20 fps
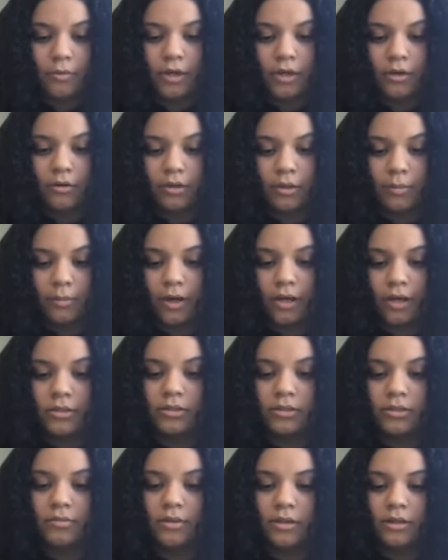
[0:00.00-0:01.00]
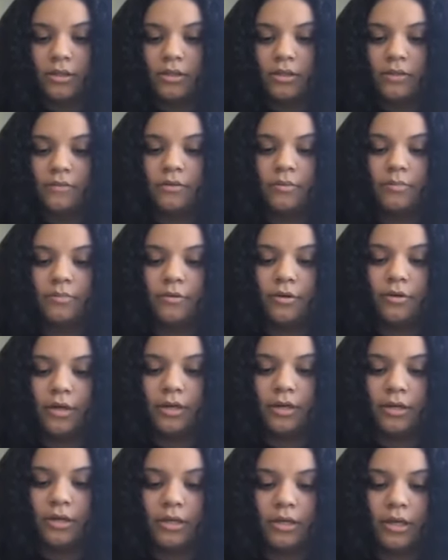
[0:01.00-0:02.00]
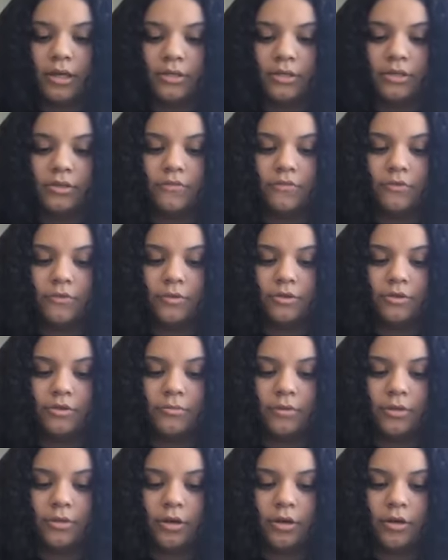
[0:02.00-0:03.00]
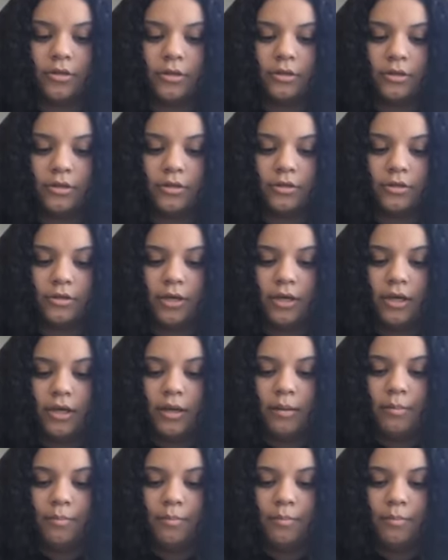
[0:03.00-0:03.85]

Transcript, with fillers: We know the possibilities of support and connection for which we all yearn,